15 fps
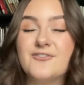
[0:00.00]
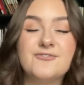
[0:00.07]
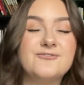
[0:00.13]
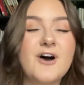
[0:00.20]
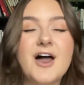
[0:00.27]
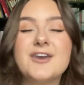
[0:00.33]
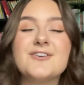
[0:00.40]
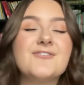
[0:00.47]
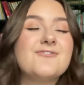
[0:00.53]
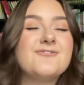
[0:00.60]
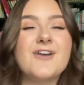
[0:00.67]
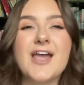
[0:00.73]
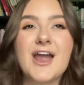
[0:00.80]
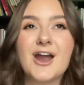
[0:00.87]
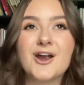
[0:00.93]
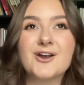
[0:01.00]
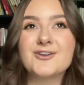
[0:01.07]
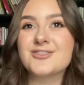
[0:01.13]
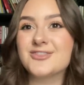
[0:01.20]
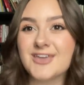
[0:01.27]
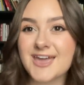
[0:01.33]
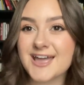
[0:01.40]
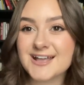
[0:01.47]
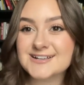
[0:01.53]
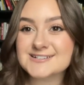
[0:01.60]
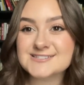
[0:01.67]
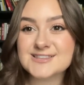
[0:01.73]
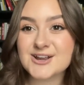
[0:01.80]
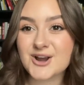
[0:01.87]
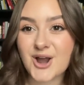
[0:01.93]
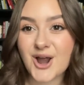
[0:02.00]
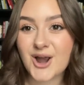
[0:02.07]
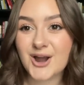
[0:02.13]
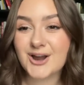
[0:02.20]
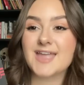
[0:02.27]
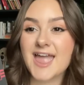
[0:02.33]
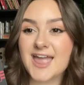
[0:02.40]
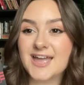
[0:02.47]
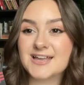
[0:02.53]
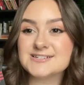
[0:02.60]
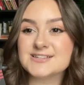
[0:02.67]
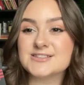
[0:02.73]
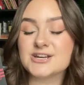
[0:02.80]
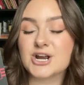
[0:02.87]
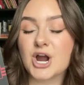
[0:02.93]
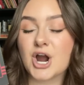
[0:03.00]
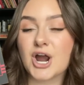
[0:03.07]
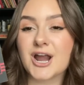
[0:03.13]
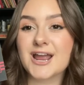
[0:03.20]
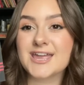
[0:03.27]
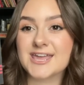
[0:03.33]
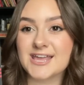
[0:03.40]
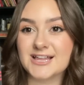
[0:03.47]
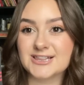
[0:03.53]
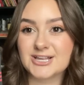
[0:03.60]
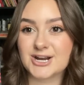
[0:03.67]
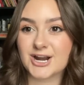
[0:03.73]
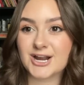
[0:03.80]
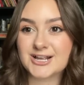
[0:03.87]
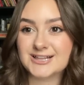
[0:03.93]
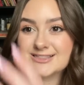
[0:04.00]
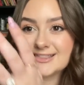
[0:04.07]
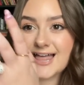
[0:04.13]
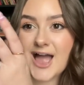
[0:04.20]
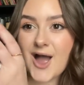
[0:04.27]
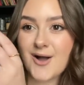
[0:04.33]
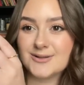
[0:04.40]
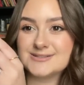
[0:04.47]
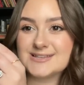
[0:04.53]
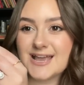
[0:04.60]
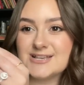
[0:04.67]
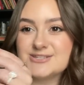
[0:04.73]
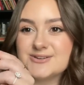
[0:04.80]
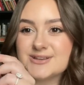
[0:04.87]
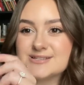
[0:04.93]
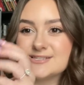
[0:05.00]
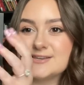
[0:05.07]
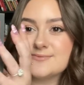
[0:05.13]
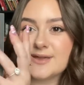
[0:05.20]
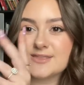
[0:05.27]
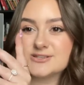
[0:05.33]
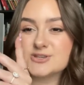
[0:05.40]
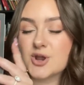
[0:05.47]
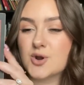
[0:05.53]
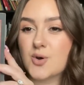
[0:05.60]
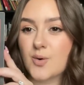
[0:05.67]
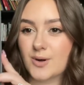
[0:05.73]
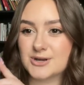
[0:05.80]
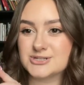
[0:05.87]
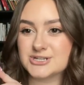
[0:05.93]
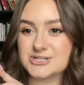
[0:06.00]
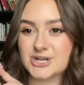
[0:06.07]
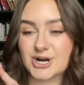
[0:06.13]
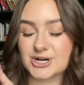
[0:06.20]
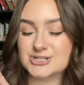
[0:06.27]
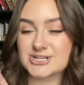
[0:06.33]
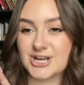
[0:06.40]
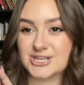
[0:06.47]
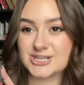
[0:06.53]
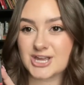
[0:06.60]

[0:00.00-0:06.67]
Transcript: fun fair things there are. And there are killer clowns, as you can see by this gorgeous art on the